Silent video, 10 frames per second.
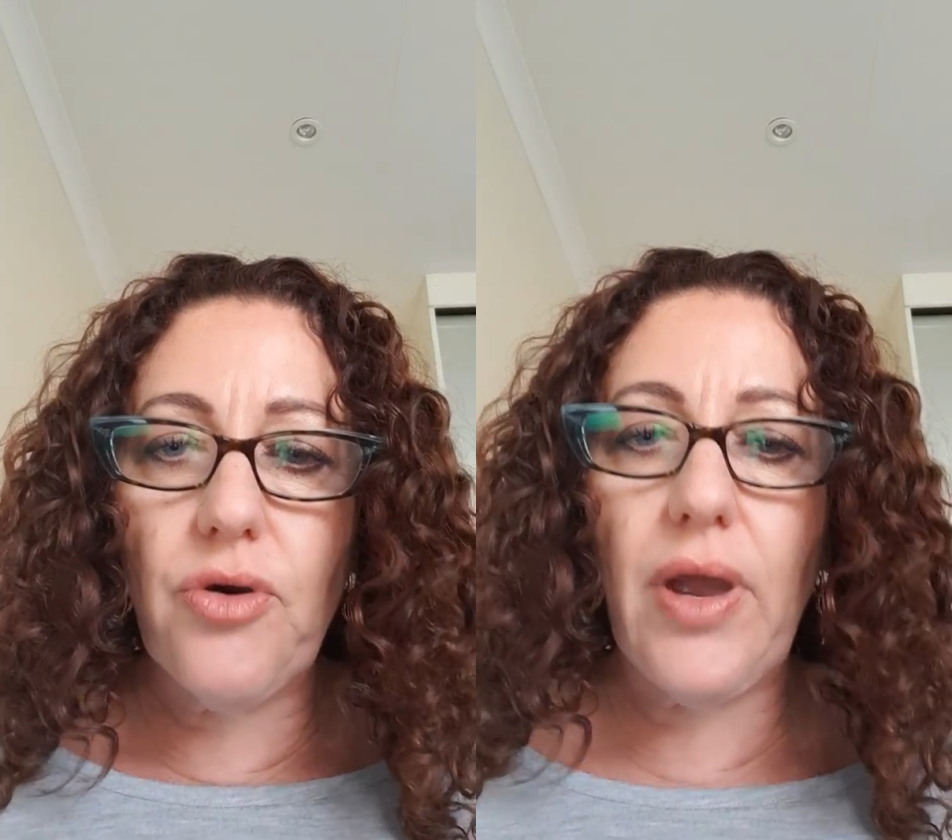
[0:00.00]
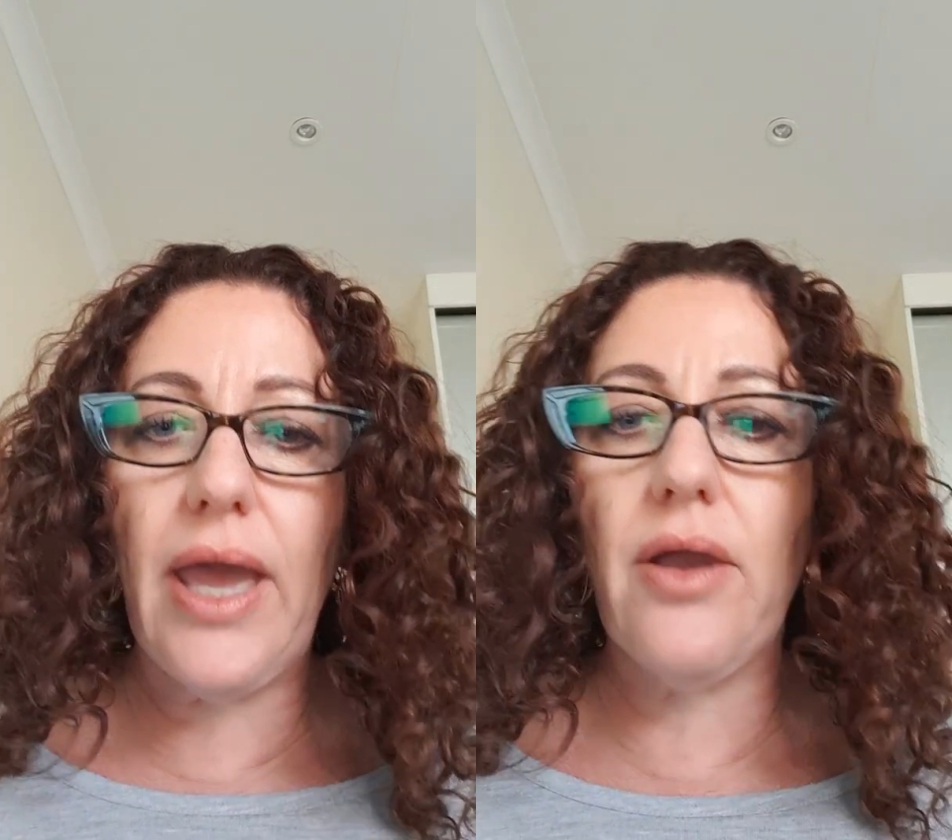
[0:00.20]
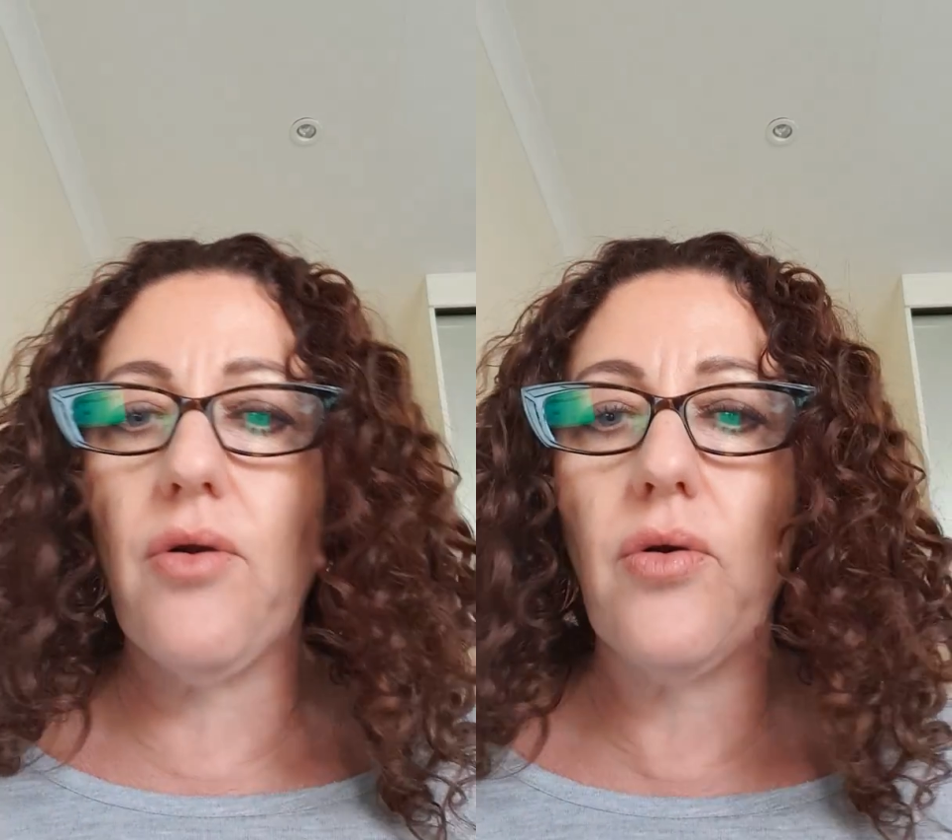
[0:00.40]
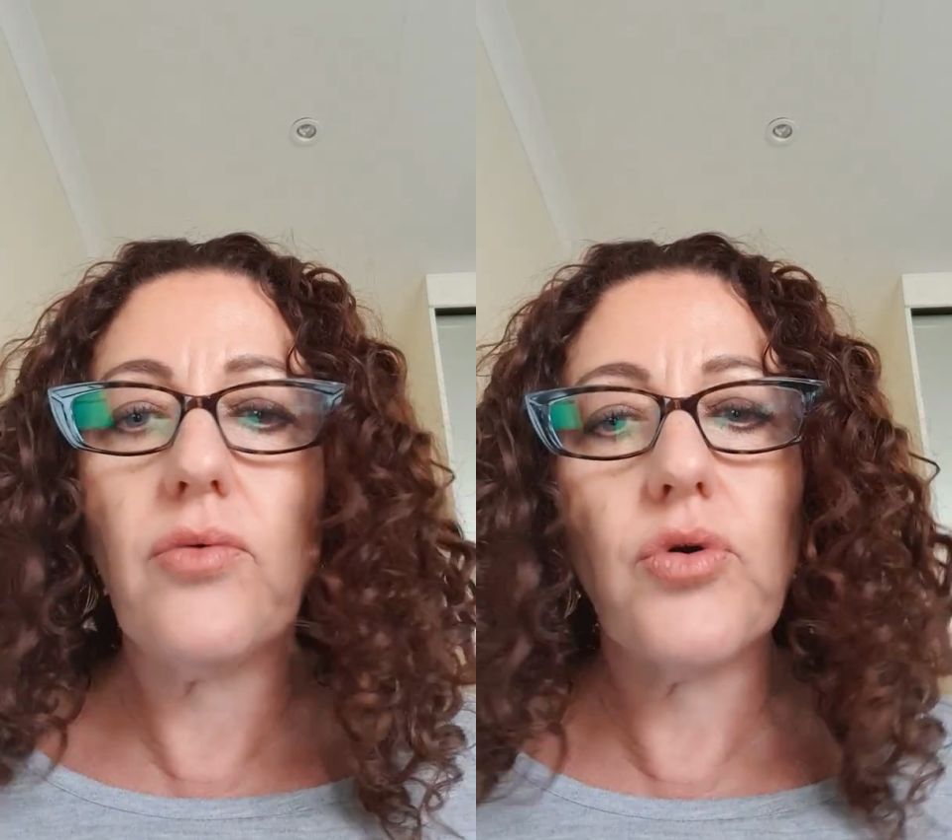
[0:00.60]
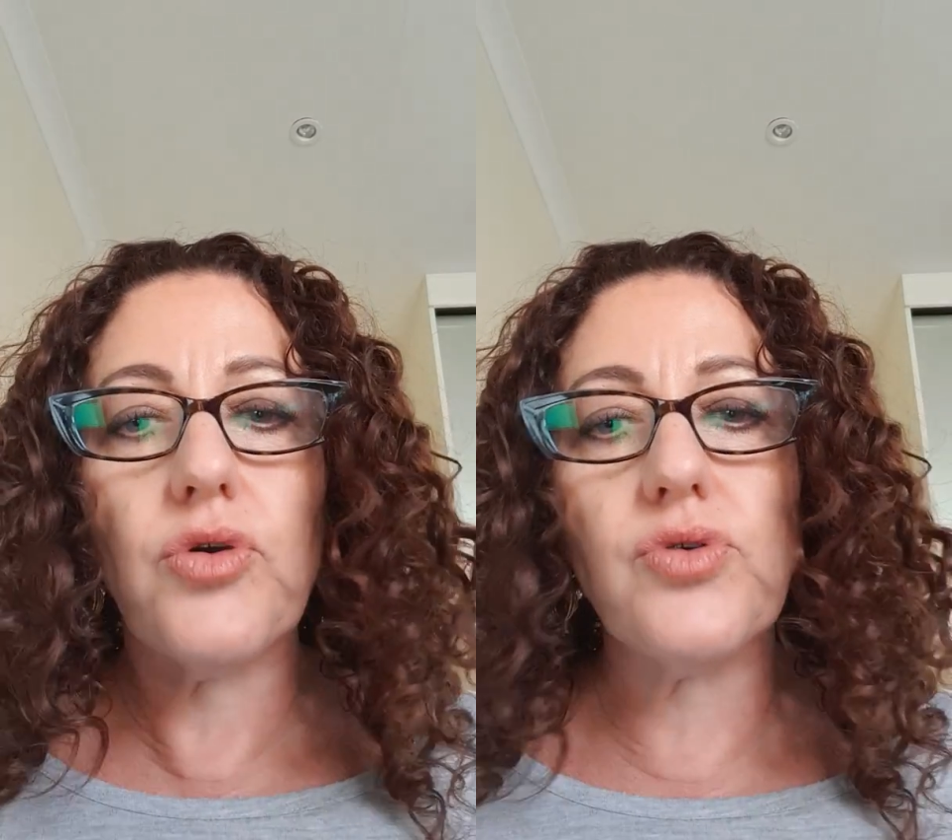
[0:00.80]
your hair
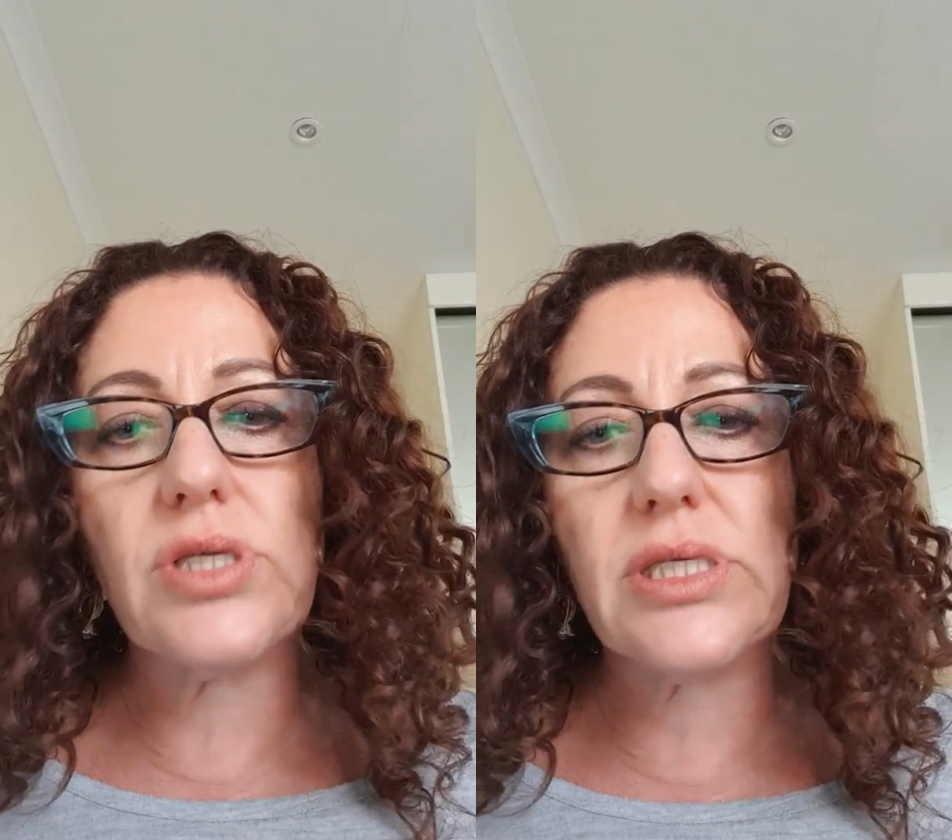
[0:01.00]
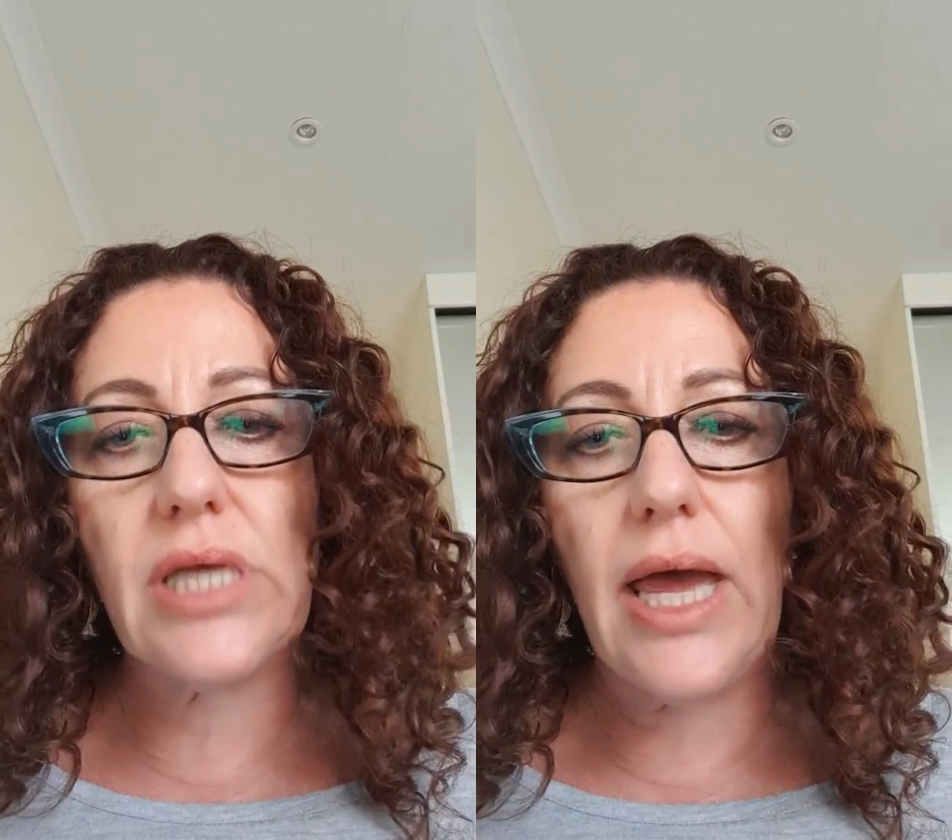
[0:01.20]
or use